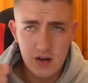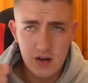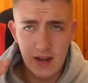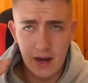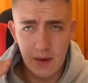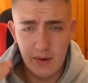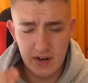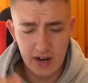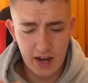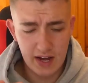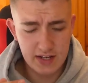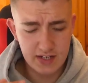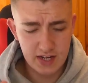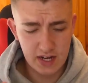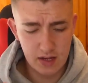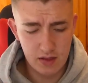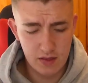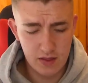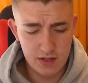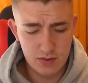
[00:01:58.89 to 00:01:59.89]
Now in
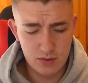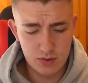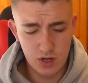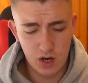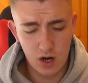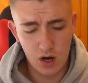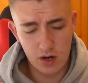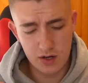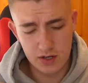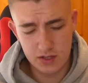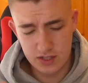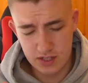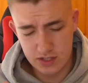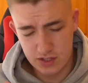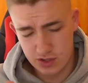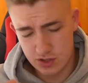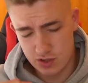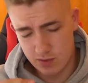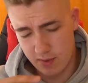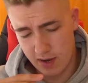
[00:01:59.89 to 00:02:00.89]
18th, this was a hard
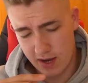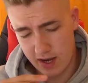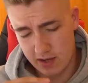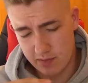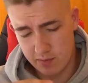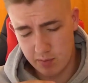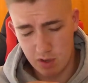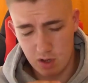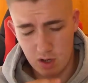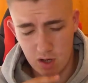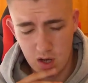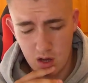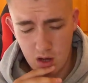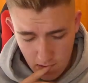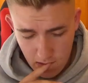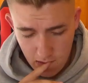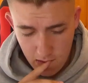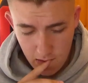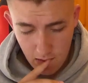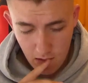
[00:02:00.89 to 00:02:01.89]
decision to make, but
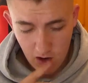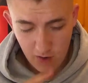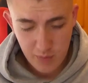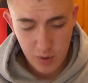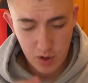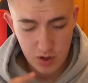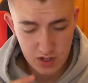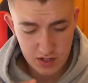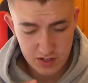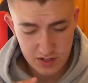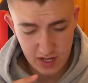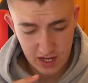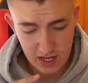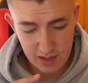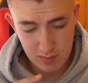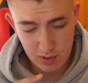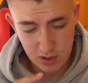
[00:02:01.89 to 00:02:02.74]
I've put this team